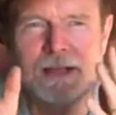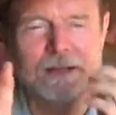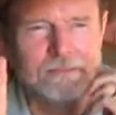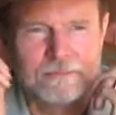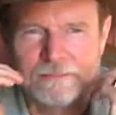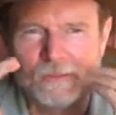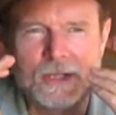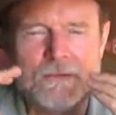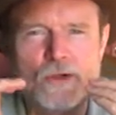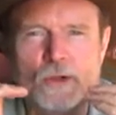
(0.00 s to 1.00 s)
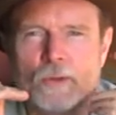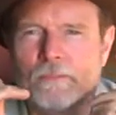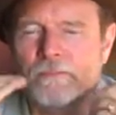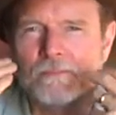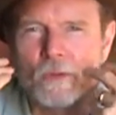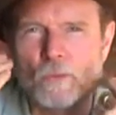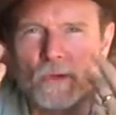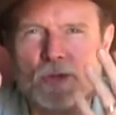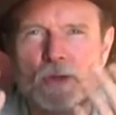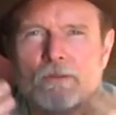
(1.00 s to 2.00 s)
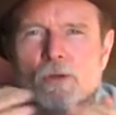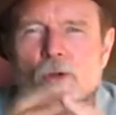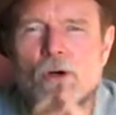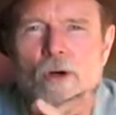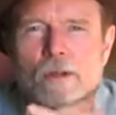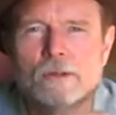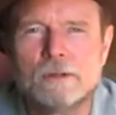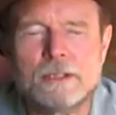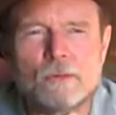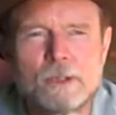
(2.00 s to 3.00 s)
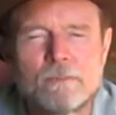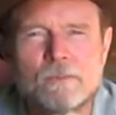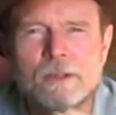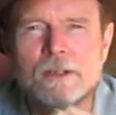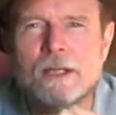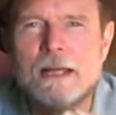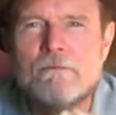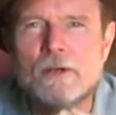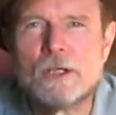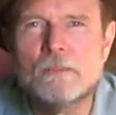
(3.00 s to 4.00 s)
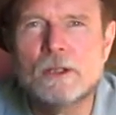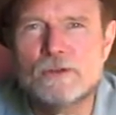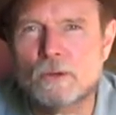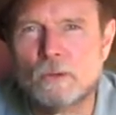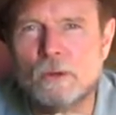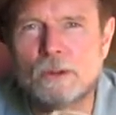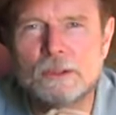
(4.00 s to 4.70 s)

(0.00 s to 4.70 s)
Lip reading: and leaves you with this sort of long, lingering, and very pleasant quality.